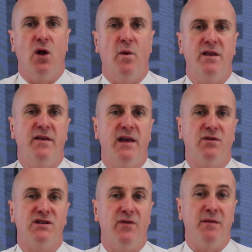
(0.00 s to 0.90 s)
whether there
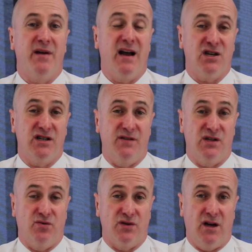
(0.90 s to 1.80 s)
was a reproduction of its
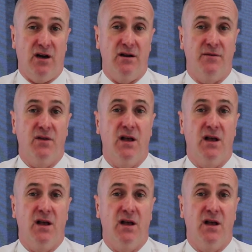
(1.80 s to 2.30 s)
source code.